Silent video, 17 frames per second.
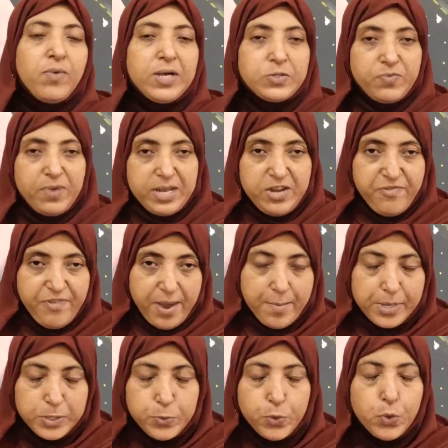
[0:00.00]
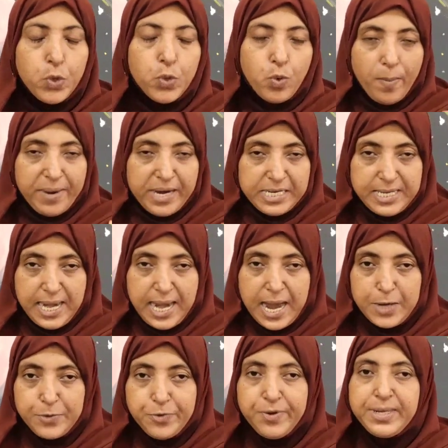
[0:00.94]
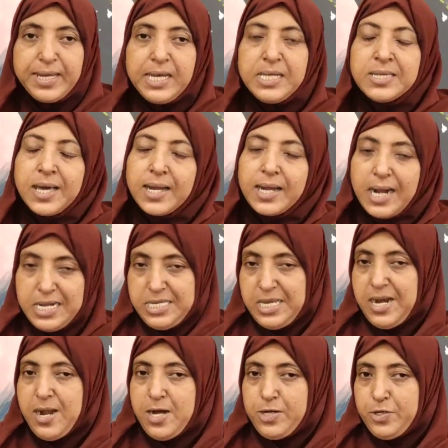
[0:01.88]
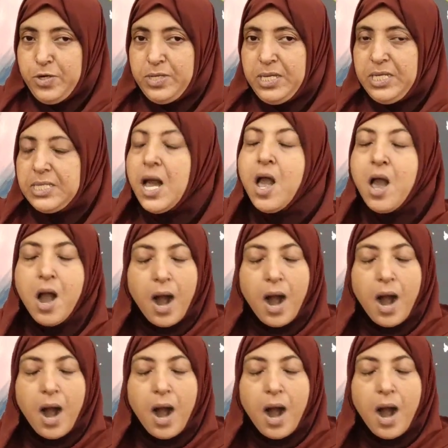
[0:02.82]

was very famous for commercial activities and cultural activities.